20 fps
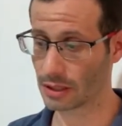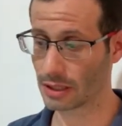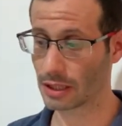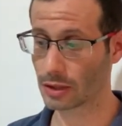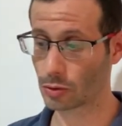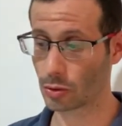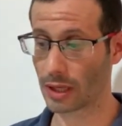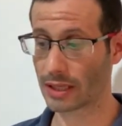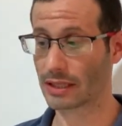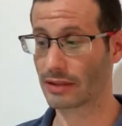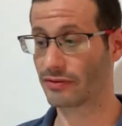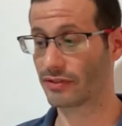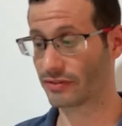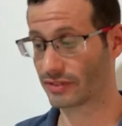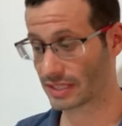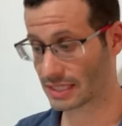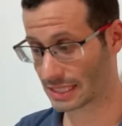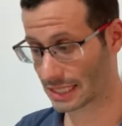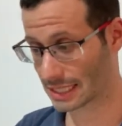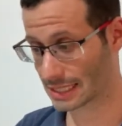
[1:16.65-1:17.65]

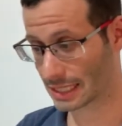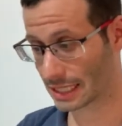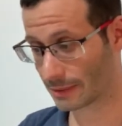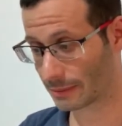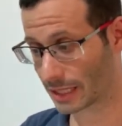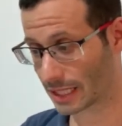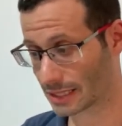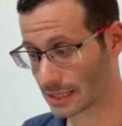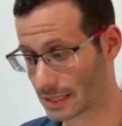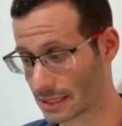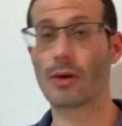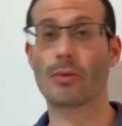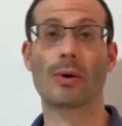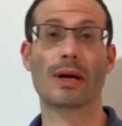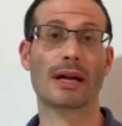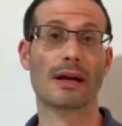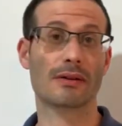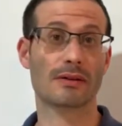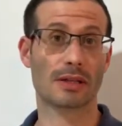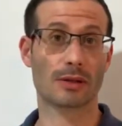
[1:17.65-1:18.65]
256 gigabytes,
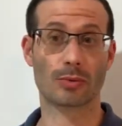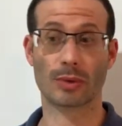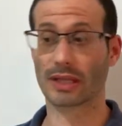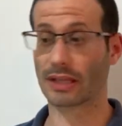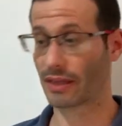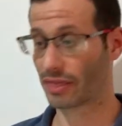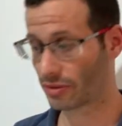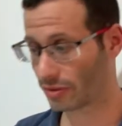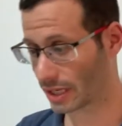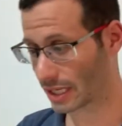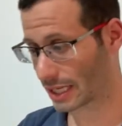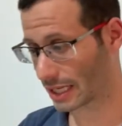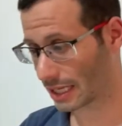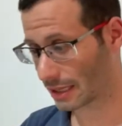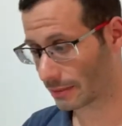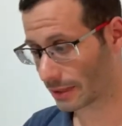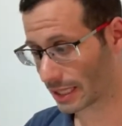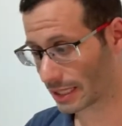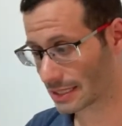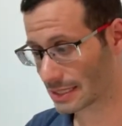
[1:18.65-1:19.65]
123
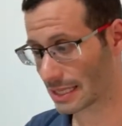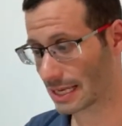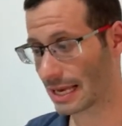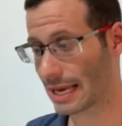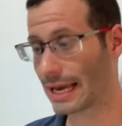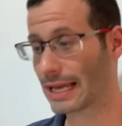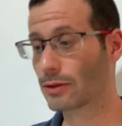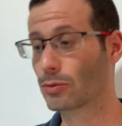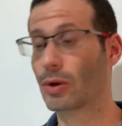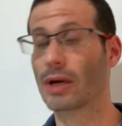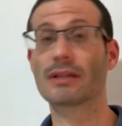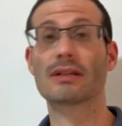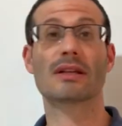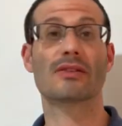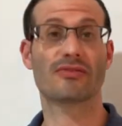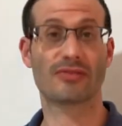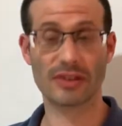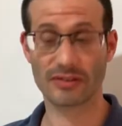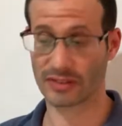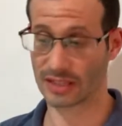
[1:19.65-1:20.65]
gigabytes, and
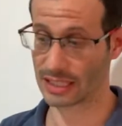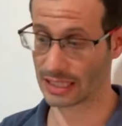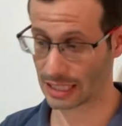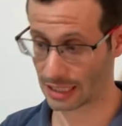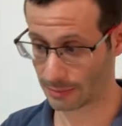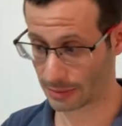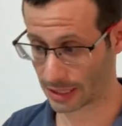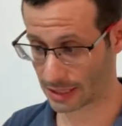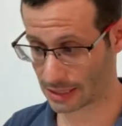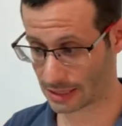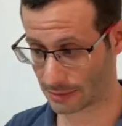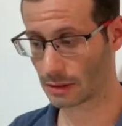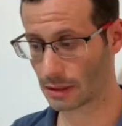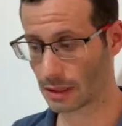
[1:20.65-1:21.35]
250 gigabytes.